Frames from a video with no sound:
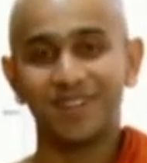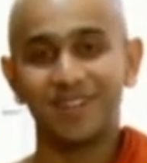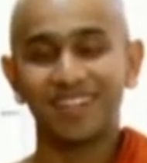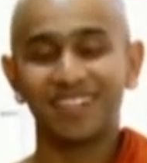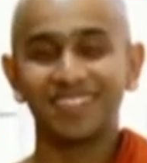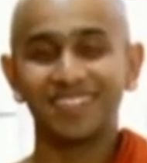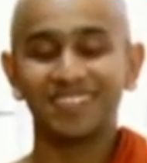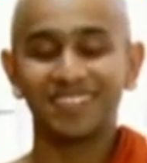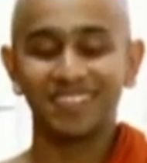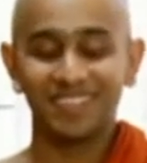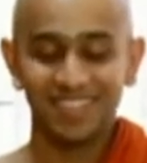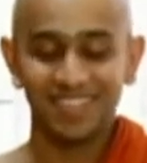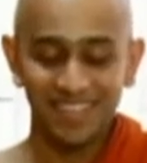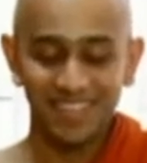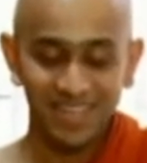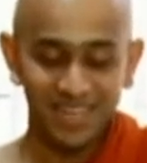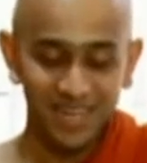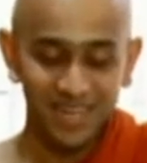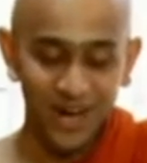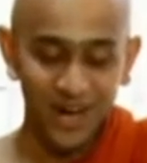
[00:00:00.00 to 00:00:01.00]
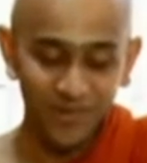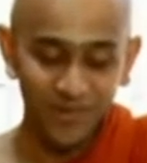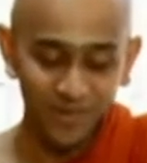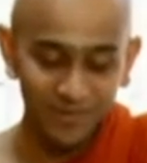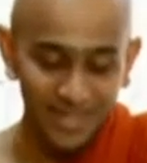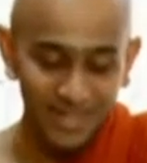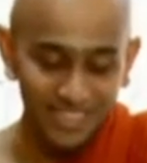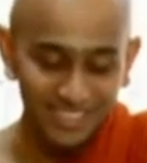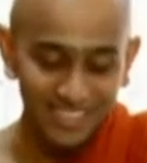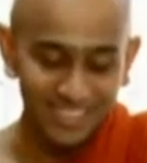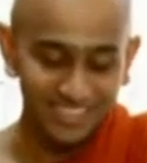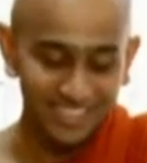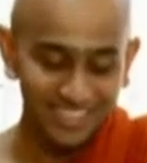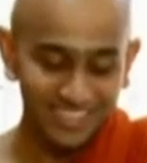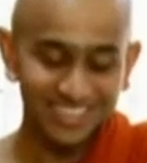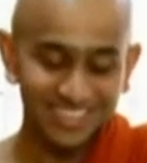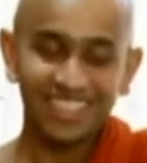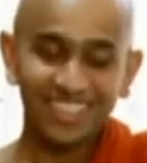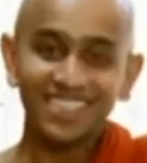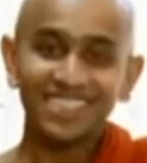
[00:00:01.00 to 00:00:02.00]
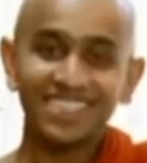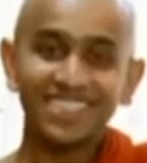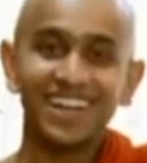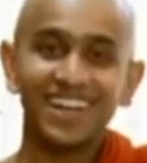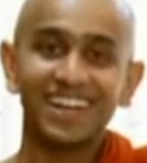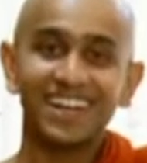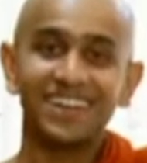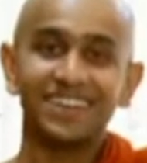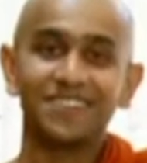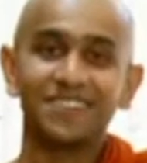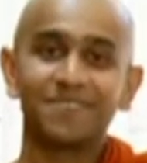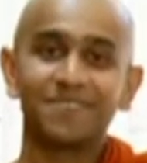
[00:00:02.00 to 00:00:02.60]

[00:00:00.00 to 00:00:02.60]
Pirita. How amazing these kids are!